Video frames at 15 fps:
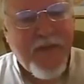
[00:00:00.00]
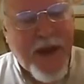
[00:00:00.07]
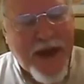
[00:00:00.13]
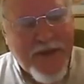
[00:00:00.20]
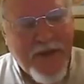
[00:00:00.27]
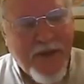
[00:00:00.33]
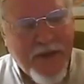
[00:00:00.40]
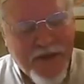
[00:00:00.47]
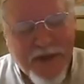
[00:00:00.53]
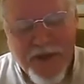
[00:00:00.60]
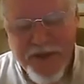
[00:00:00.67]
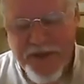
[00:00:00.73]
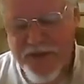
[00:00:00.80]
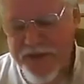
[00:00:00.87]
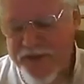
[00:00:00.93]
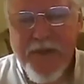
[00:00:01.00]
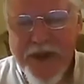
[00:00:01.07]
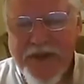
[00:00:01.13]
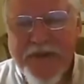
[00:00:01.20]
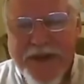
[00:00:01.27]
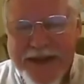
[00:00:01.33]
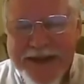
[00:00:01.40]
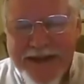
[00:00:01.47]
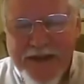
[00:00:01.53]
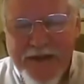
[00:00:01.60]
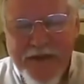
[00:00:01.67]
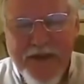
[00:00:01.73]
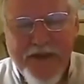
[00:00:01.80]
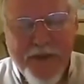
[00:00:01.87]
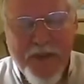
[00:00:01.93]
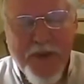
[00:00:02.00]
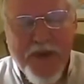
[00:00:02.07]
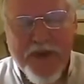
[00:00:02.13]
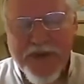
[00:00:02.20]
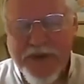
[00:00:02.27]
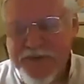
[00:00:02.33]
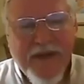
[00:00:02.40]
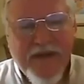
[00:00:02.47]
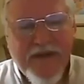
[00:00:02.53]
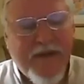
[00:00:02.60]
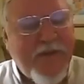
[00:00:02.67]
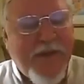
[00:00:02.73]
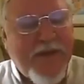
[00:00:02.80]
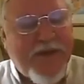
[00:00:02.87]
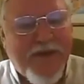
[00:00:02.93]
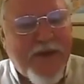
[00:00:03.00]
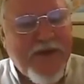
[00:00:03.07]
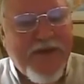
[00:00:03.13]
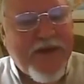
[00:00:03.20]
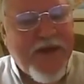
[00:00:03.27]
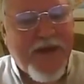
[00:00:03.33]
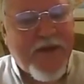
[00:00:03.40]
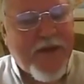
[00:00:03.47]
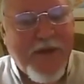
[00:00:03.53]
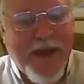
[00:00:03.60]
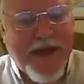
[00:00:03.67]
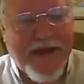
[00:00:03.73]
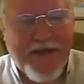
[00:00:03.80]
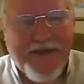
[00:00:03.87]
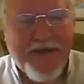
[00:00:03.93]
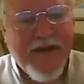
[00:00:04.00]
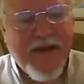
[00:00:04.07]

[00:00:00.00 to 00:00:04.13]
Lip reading: by those cultures. But at the end of this book, the mystery still remains.